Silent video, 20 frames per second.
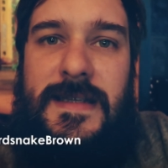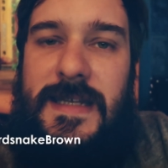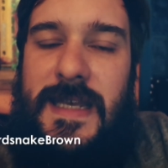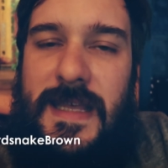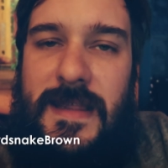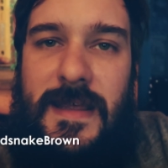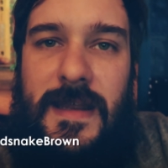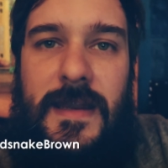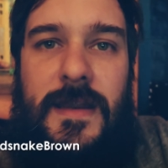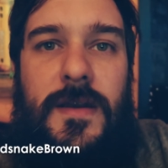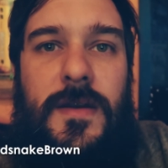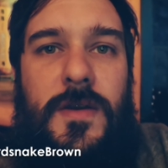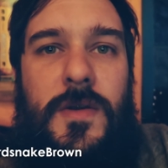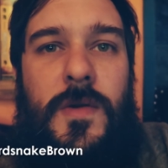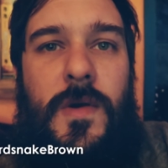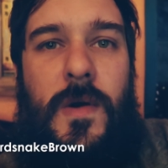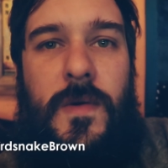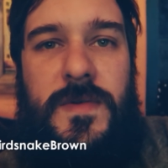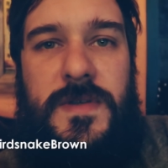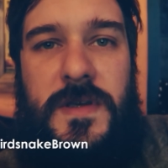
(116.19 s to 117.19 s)
see that it
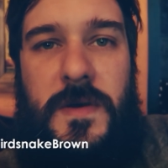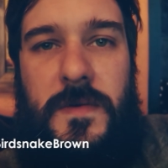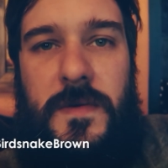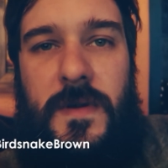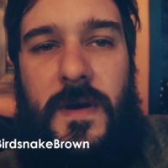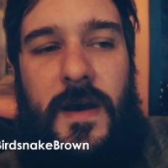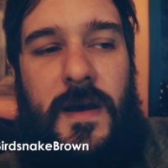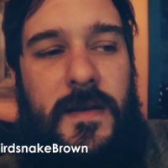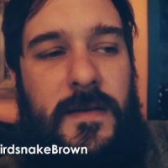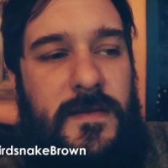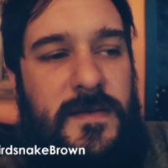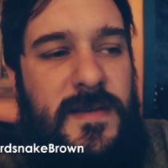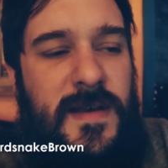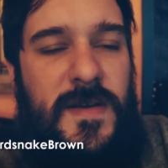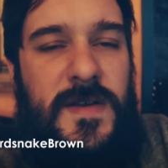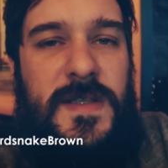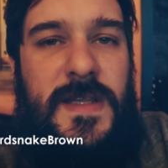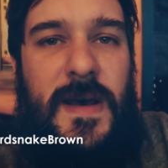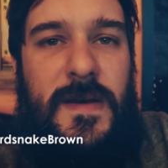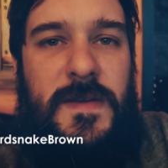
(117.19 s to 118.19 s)
knew what was going on. So that
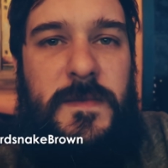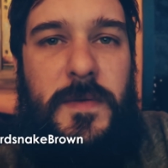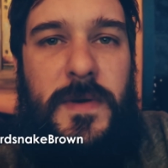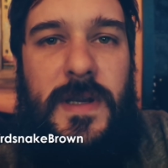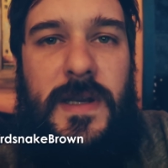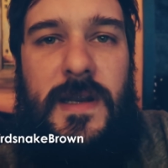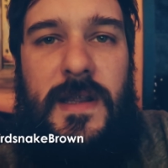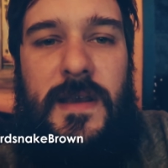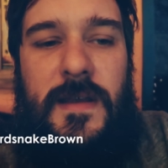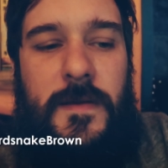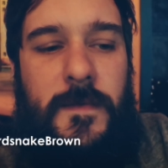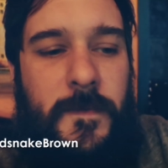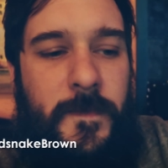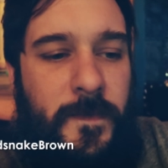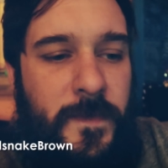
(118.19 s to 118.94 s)
was, that was pretty neat.